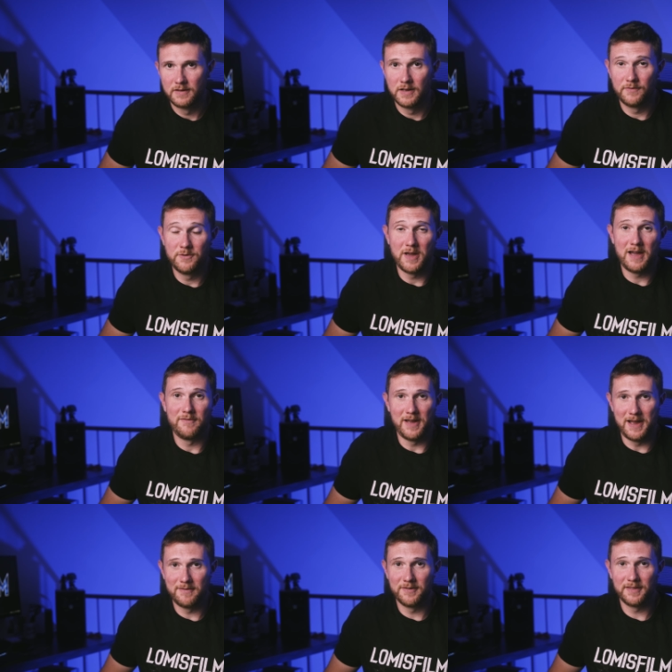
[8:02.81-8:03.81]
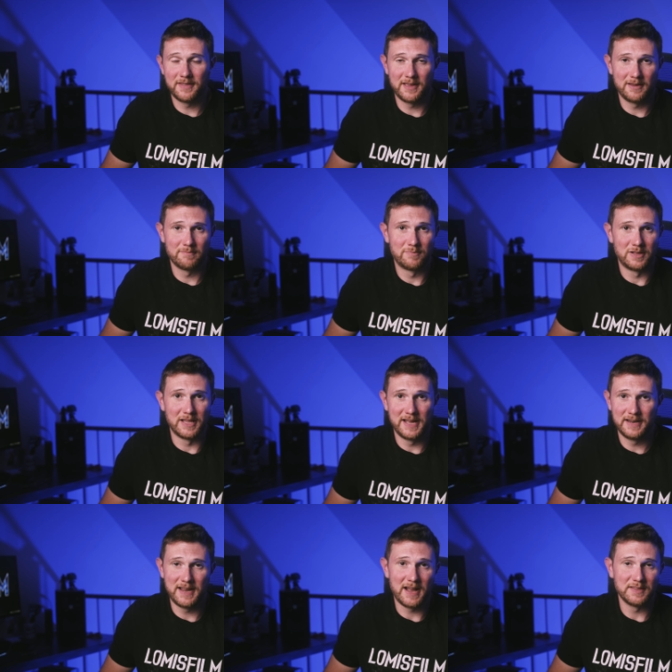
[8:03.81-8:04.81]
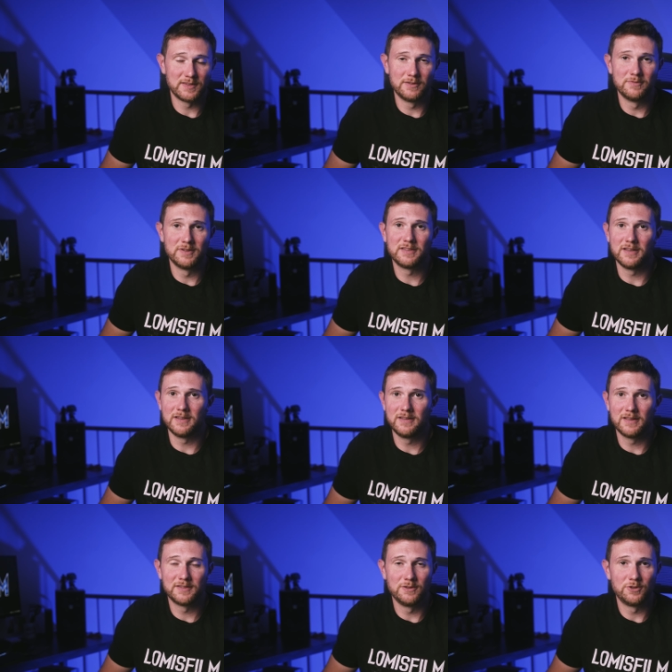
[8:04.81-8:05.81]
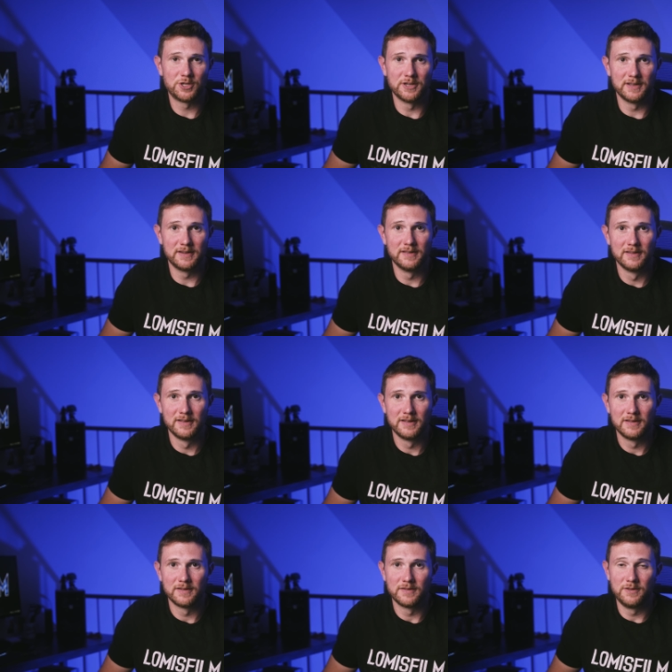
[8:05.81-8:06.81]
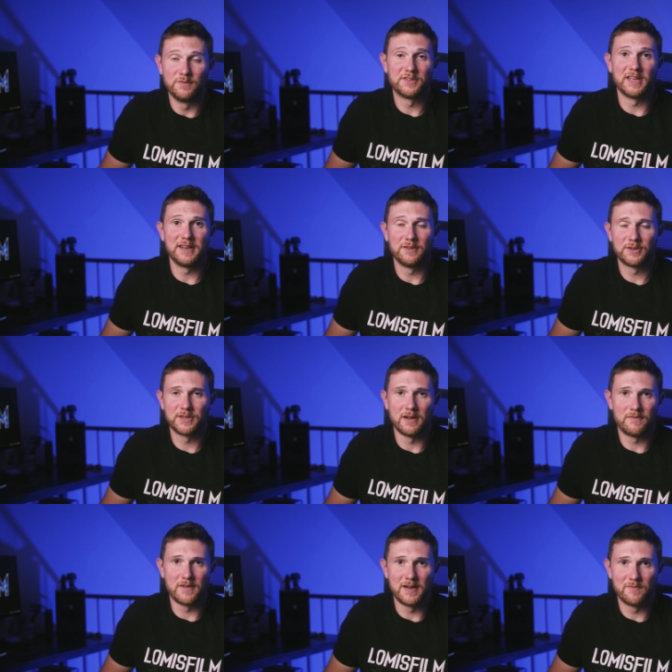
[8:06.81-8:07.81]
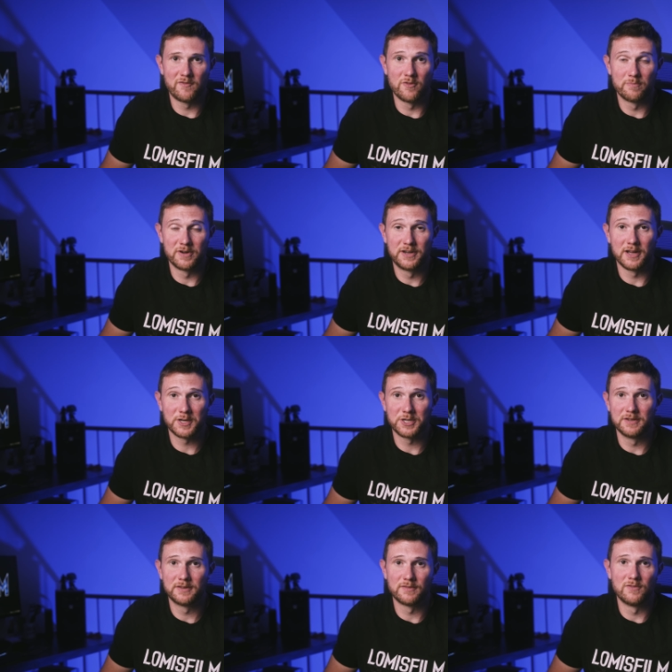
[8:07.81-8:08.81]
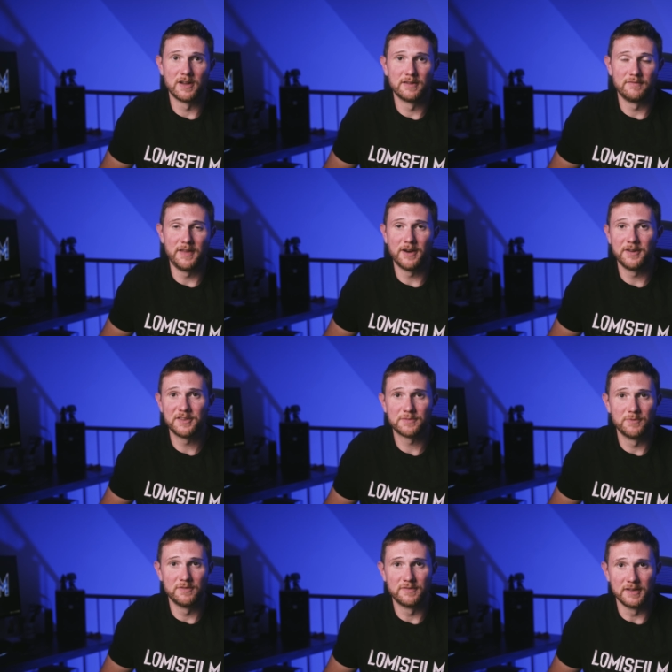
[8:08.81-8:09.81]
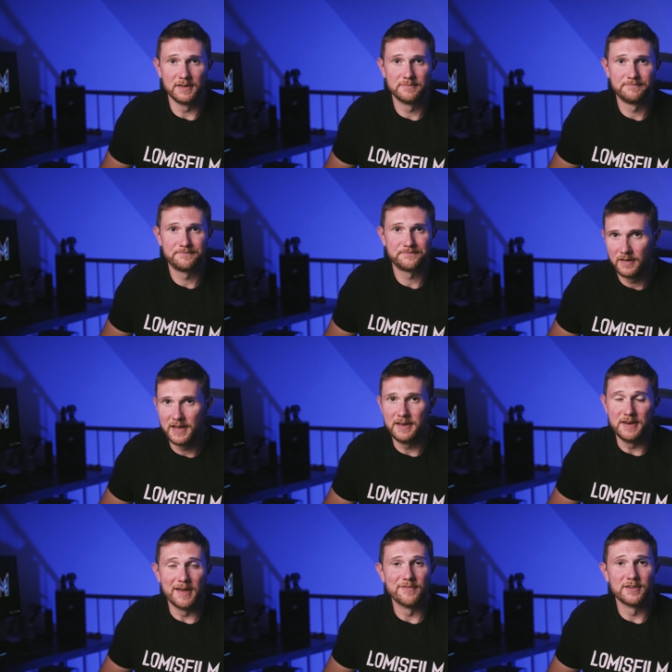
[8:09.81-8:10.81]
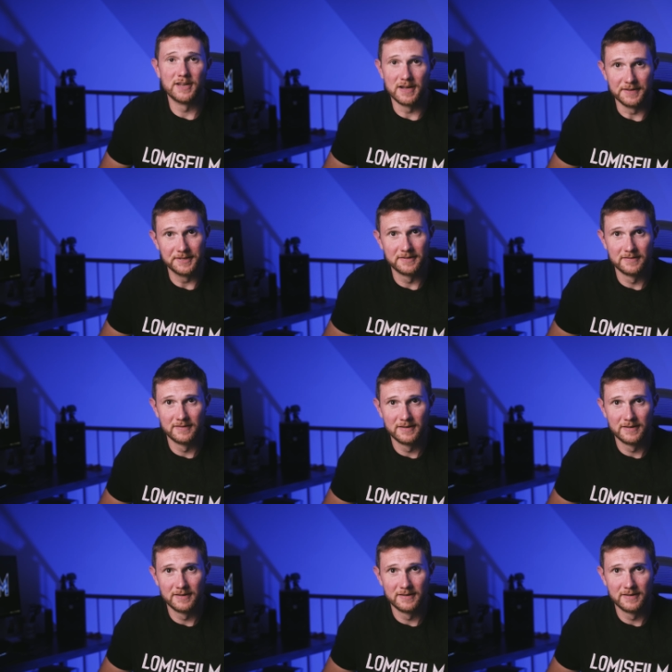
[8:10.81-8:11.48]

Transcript: If you have everything planned out to a T as you should, you set yourself up for production to run very smoothly. It never does.